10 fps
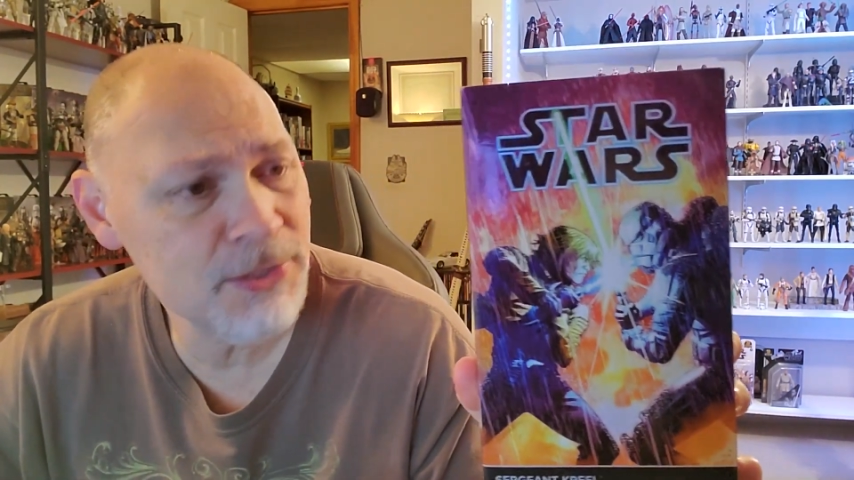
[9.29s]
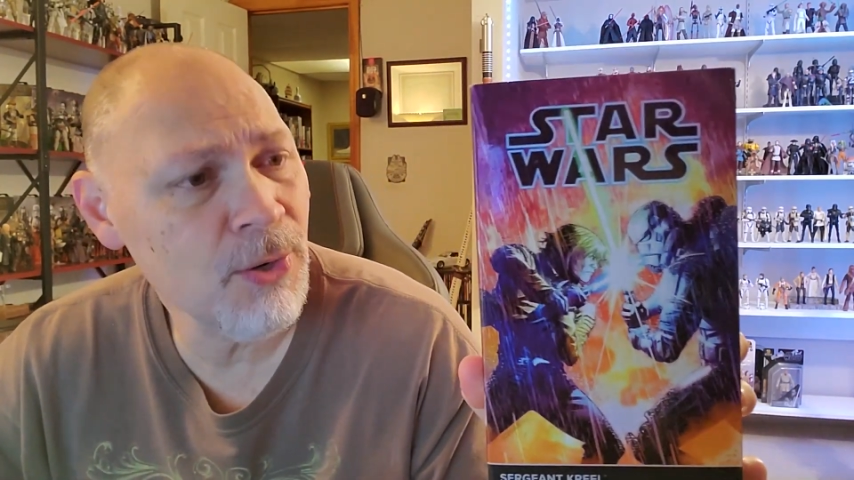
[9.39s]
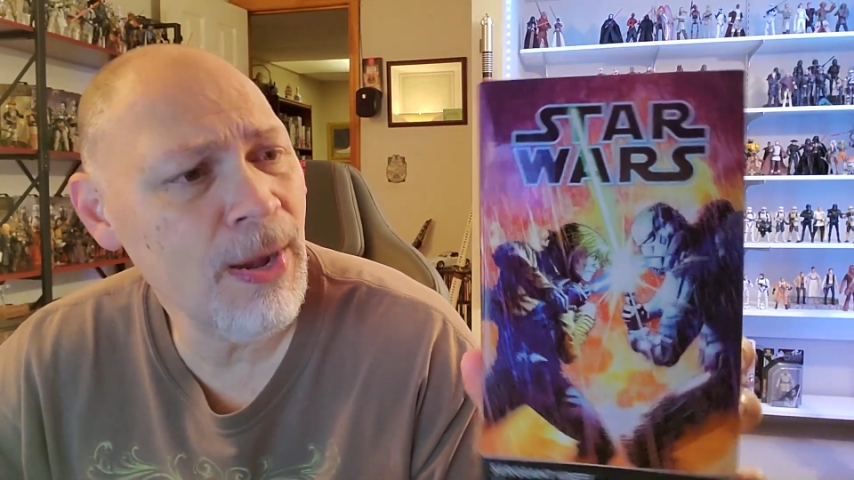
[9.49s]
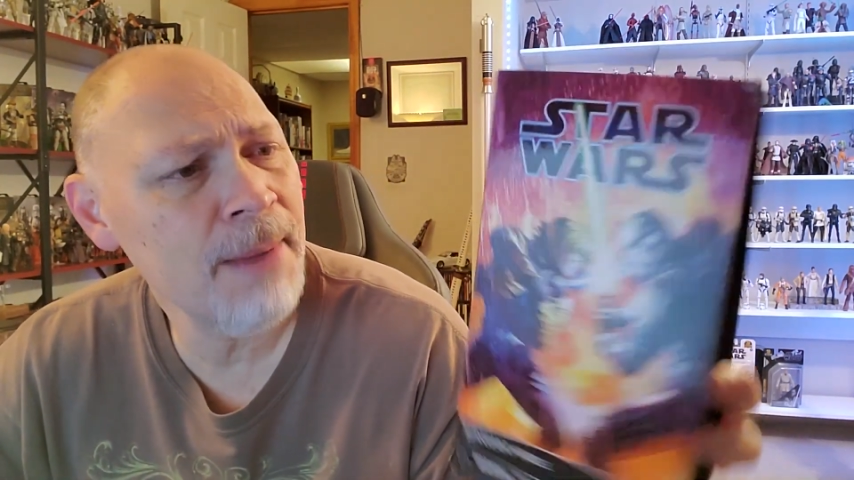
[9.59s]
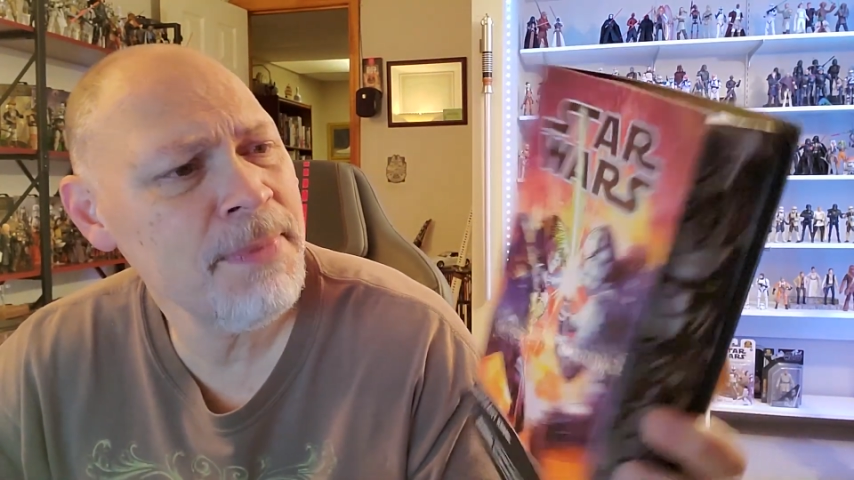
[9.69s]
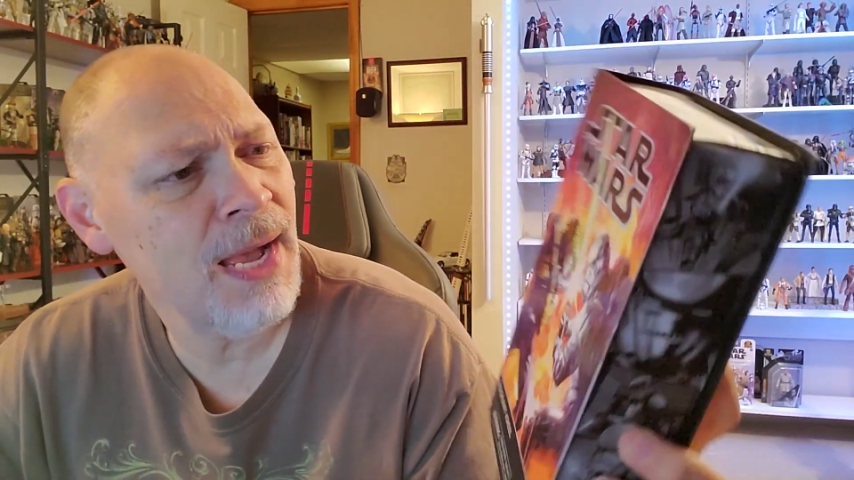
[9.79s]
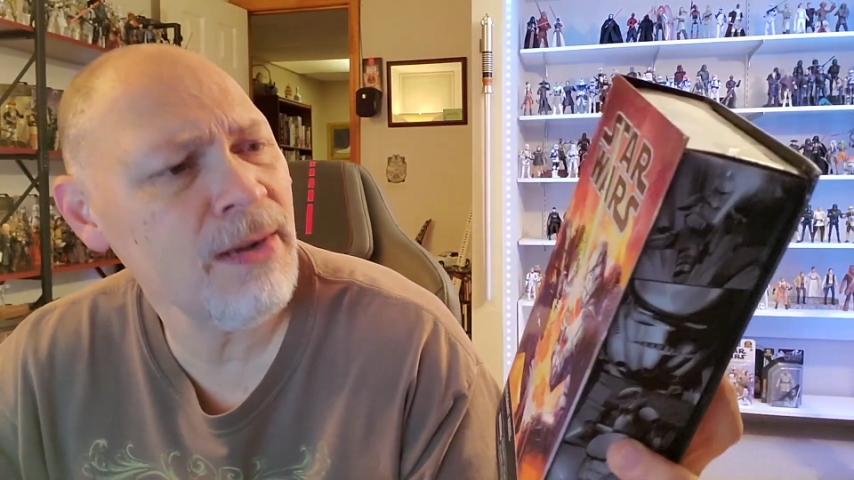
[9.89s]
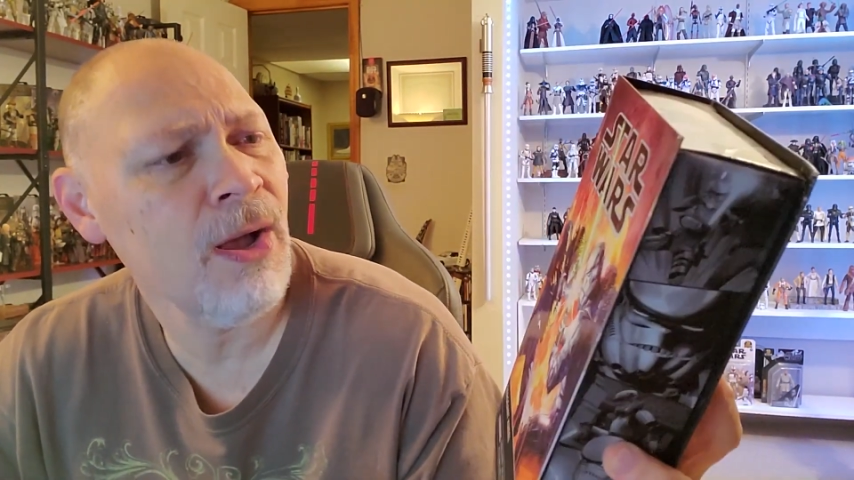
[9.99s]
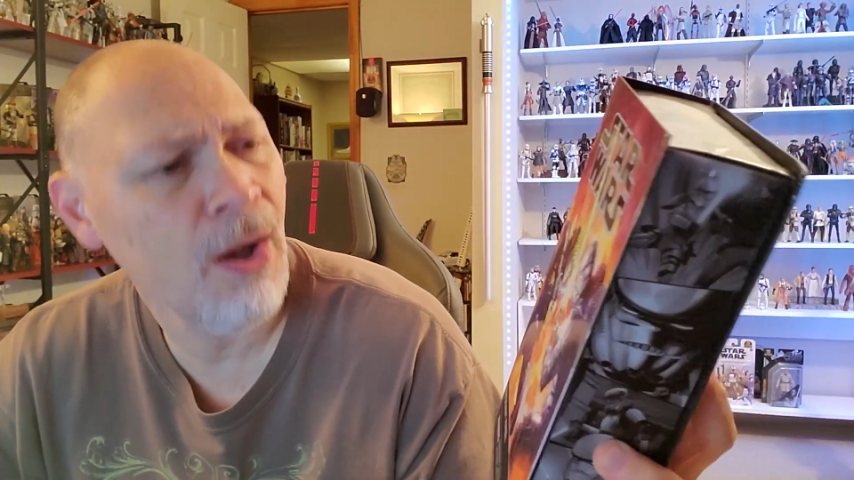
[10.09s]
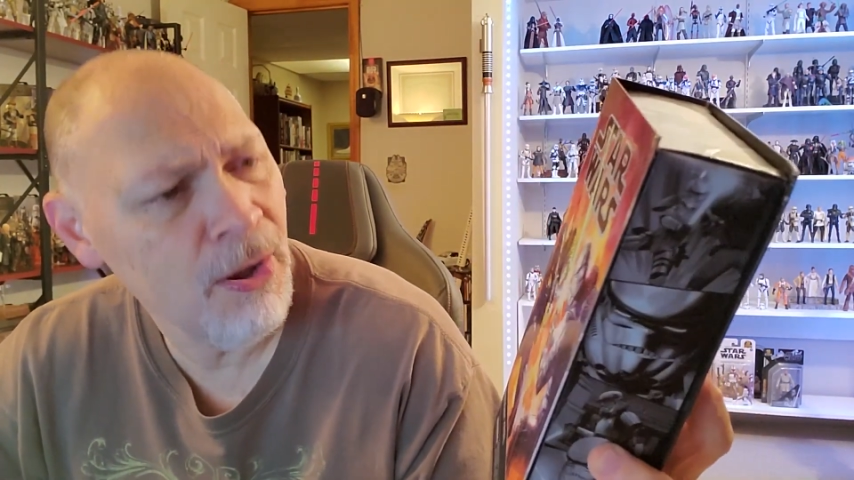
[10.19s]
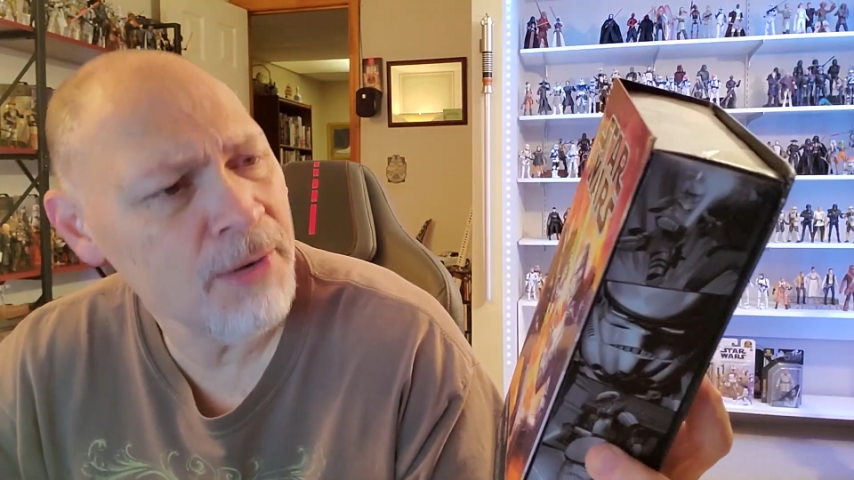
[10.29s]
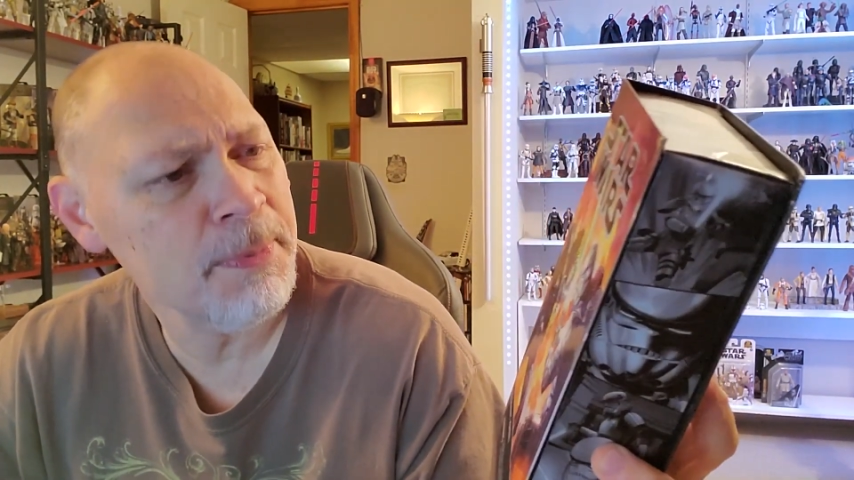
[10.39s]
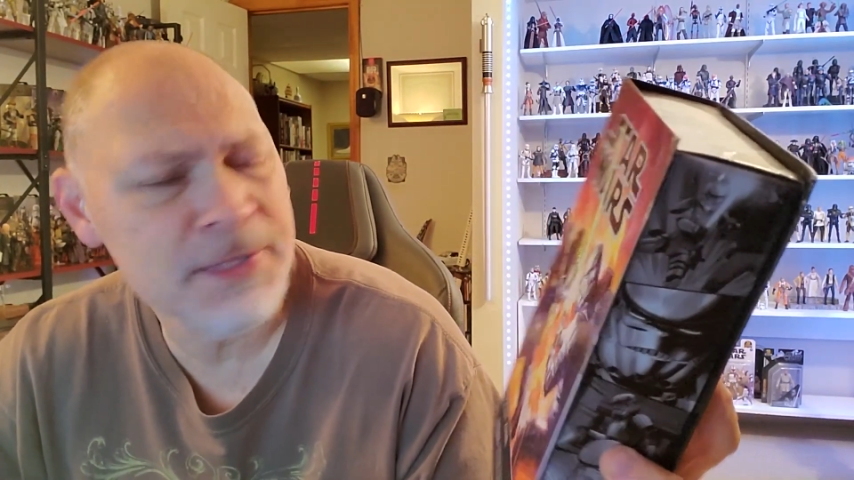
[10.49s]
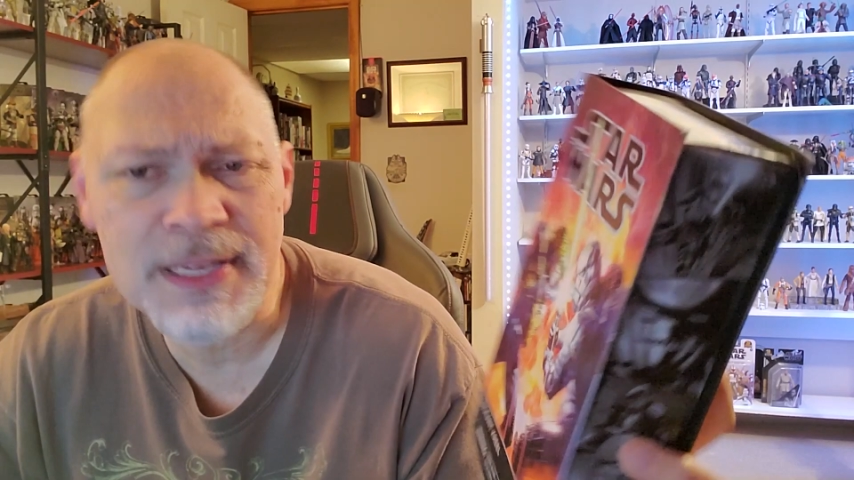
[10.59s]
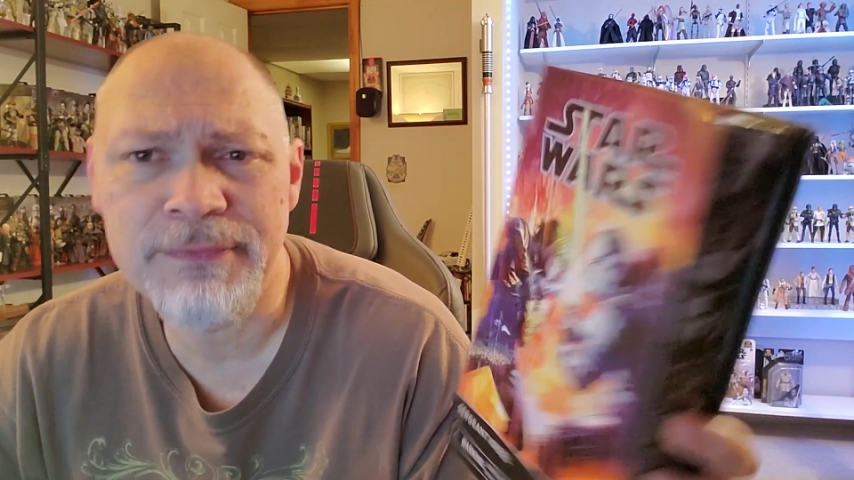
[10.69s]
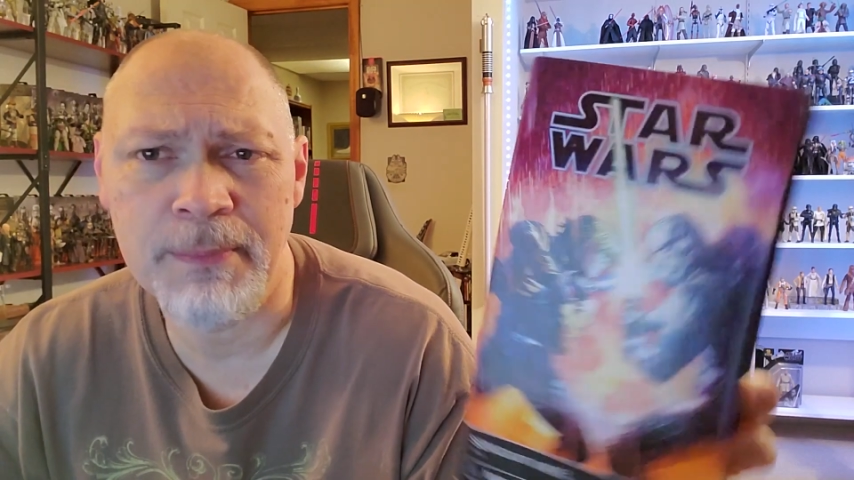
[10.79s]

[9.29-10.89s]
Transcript: so I'm not 100%